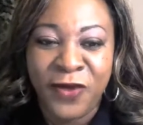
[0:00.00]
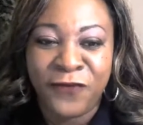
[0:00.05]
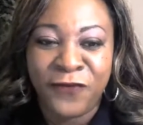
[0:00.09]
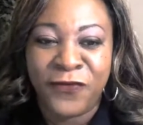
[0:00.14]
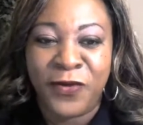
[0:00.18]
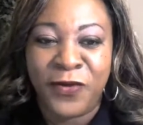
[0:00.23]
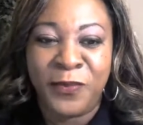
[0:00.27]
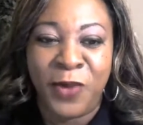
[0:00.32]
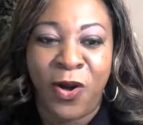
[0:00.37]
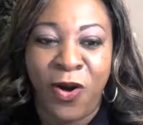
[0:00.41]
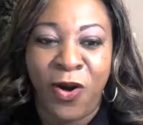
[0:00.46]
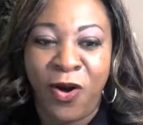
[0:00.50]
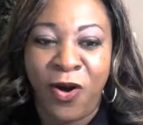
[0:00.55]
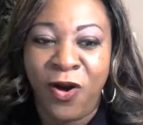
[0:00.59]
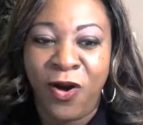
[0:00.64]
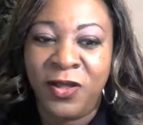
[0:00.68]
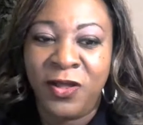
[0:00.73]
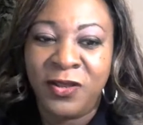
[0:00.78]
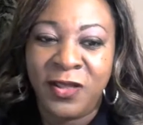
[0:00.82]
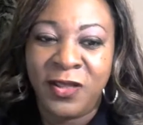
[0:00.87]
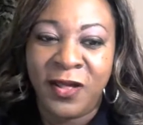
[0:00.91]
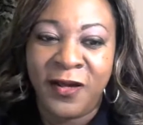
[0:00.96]
from
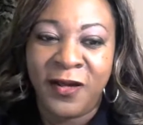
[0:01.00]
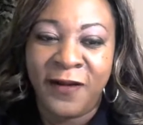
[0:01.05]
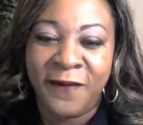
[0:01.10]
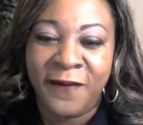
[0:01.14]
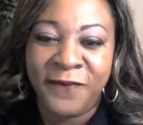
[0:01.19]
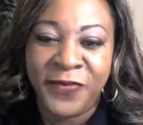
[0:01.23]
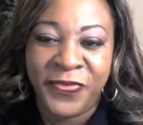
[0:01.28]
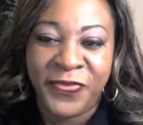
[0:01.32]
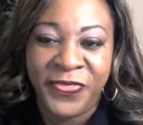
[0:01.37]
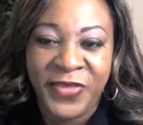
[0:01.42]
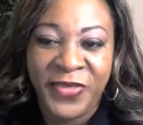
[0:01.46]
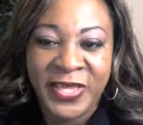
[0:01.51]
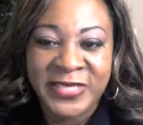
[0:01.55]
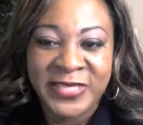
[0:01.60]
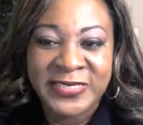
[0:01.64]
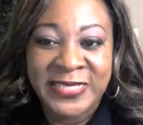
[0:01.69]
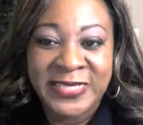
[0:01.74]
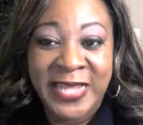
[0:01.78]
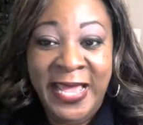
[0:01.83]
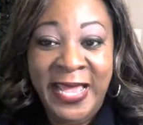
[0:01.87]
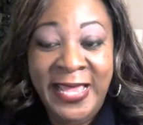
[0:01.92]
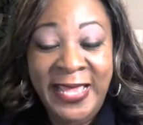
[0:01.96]
all of the things
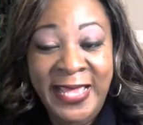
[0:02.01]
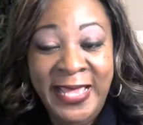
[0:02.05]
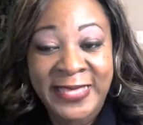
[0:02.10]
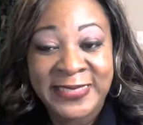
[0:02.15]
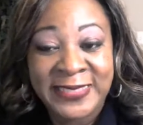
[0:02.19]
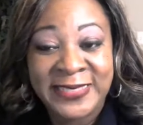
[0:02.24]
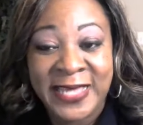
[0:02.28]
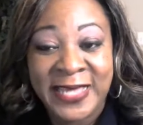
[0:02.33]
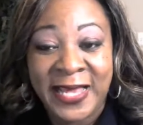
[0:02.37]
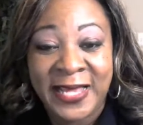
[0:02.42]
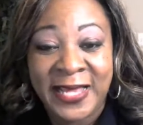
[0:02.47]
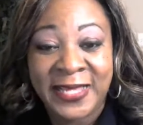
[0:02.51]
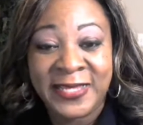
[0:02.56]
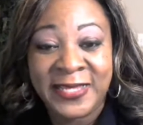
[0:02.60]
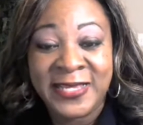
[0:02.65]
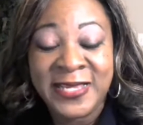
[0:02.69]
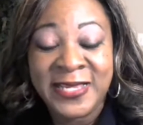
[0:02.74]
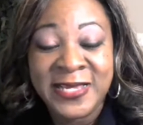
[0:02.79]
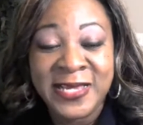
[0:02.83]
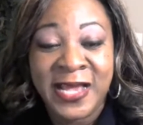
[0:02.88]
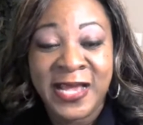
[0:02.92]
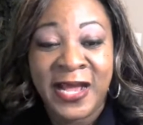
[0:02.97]
that I had done